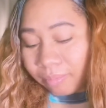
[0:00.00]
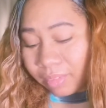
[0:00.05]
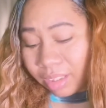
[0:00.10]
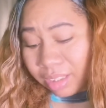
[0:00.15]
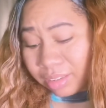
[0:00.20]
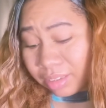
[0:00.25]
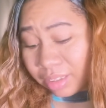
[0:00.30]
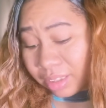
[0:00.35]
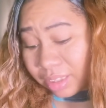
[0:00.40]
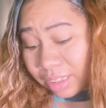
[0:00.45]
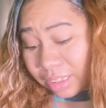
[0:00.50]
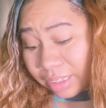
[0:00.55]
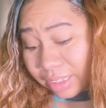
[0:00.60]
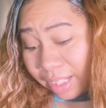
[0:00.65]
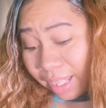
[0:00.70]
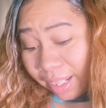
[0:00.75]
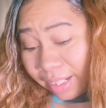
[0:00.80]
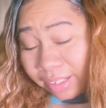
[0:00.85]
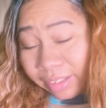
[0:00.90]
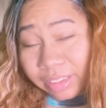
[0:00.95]
This is
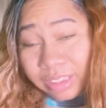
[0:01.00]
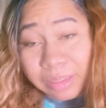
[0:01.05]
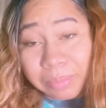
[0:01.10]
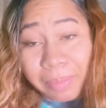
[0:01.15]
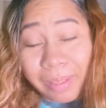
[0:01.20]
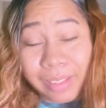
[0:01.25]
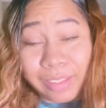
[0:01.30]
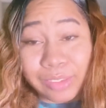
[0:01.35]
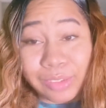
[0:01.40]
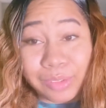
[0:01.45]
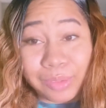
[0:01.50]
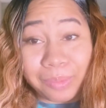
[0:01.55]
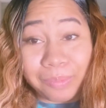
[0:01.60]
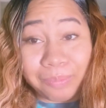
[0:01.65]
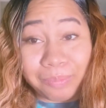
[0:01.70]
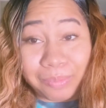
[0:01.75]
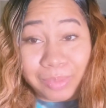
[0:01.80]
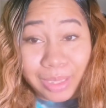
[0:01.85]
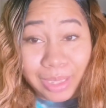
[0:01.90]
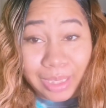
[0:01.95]
not a sponsored
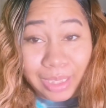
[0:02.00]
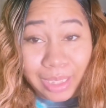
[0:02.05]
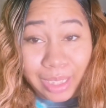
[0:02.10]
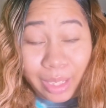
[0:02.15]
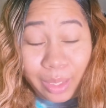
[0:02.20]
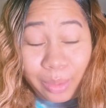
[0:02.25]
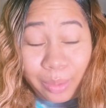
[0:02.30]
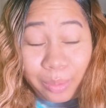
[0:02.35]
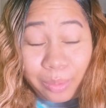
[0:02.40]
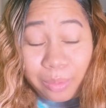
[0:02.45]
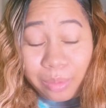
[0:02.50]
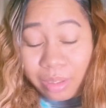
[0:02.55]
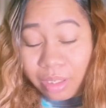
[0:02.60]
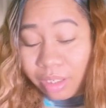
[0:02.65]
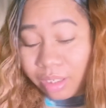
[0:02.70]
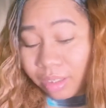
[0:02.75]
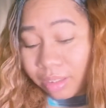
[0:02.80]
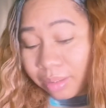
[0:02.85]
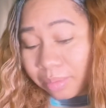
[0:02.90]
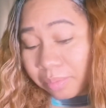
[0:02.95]
video.
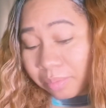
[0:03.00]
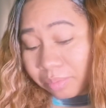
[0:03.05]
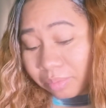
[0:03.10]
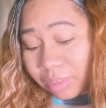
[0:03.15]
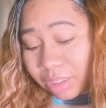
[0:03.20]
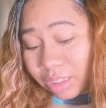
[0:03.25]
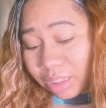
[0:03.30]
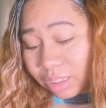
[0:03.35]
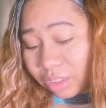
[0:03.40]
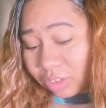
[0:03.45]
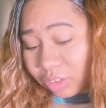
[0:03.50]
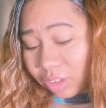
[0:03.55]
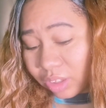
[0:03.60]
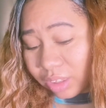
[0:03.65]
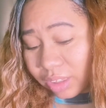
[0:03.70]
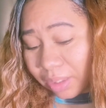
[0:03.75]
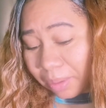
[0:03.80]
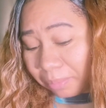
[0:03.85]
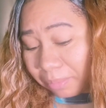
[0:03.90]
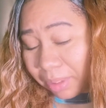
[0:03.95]
This is just
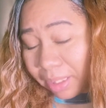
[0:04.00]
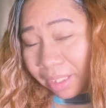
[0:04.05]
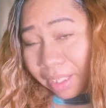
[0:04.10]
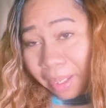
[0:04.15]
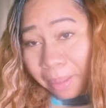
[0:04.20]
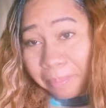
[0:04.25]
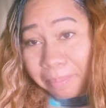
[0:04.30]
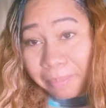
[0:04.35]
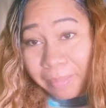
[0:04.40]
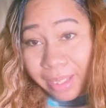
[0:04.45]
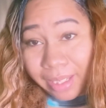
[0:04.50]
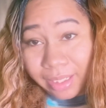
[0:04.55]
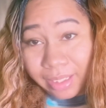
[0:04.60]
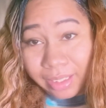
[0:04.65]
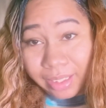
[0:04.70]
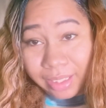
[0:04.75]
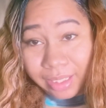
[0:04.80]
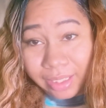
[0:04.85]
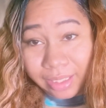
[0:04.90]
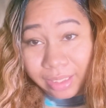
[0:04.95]
something I'm
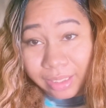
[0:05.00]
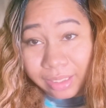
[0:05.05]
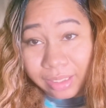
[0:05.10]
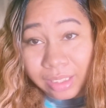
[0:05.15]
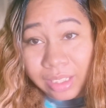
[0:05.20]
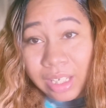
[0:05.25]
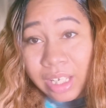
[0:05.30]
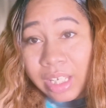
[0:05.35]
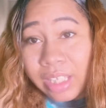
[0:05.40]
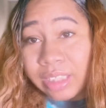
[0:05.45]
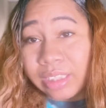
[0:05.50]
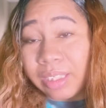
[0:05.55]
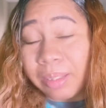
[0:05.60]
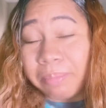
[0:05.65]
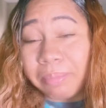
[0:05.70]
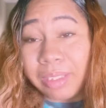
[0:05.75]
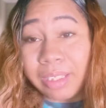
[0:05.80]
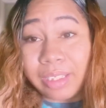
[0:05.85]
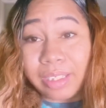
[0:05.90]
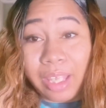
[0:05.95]
making,
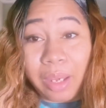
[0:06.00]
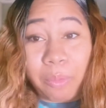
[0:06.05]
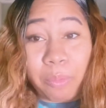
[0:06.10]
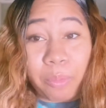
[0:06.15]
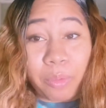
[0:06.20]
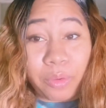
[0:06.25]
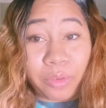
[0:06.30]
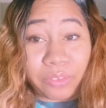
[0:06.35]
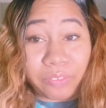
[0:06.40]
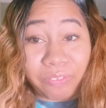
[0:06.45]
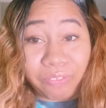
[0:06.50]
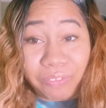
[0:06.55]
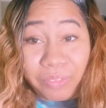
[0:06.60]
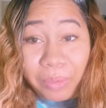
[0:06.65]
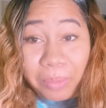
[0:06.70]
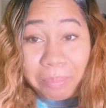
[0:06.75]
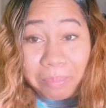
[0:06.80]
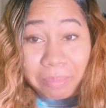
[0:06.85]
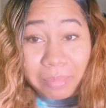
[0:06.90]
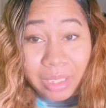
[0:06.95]
something that worked for
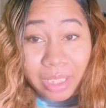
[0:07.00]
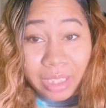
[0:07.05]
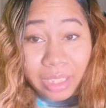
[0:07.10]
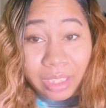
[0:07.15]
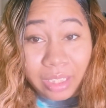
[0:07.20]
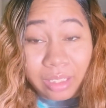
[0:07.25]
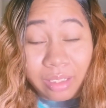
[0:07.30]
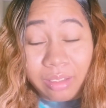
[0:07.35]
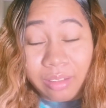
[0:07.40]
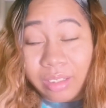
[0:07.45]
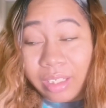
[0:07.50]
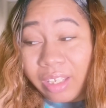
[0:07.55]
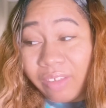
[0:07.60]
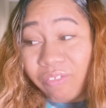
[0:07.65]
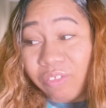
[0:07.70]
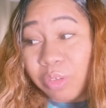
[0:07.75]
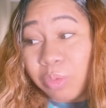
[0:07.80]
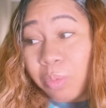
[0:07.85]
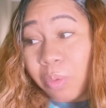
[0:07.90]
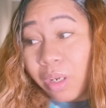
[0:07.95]
me. If
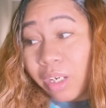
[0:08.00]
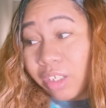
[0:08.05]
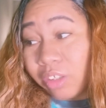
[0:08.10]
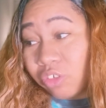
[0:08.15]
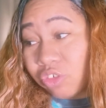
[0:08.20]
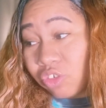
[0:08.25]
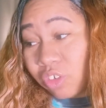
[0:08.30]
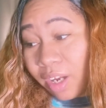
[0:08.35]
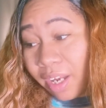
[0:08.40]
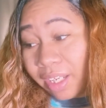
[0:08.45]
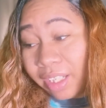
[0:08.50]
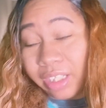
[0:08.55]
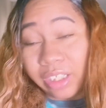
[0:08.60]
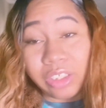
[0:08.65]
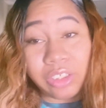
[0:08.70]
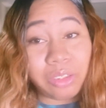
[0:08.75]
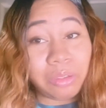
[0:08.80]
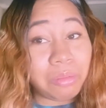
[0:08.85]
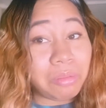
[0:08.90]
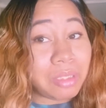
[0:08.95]
you want to try it,
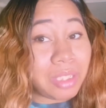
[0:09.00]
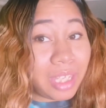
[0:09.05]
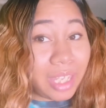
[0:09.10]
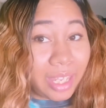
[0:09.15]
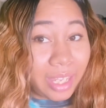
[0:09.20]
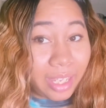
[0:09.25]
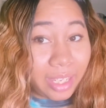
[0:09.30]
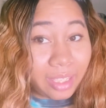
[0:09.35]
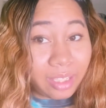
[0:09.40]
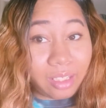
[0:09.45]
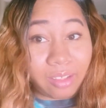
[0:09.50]
you can.